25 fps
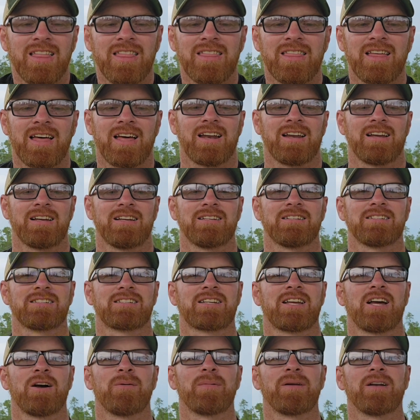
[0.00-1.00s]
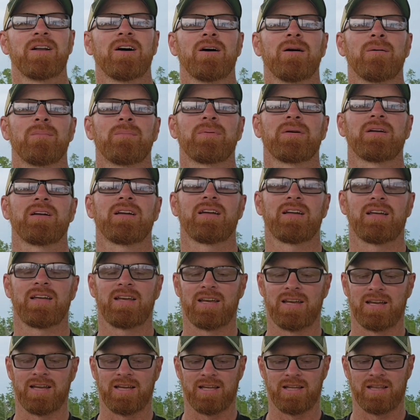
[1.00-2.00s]
that is coming up
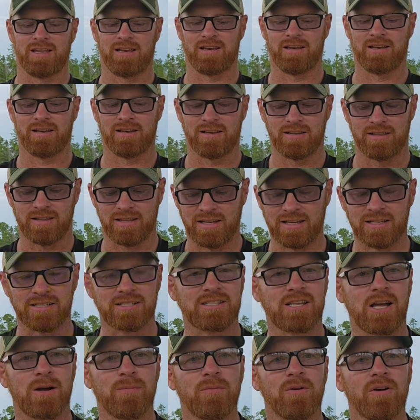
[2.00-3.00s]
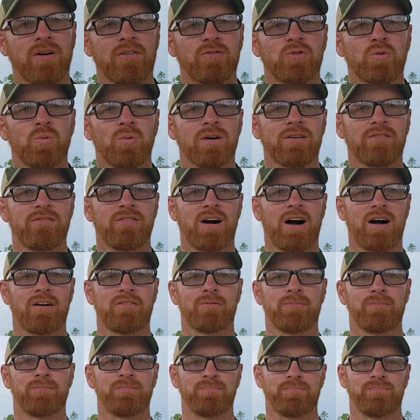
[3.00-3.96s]
in the summer of 25.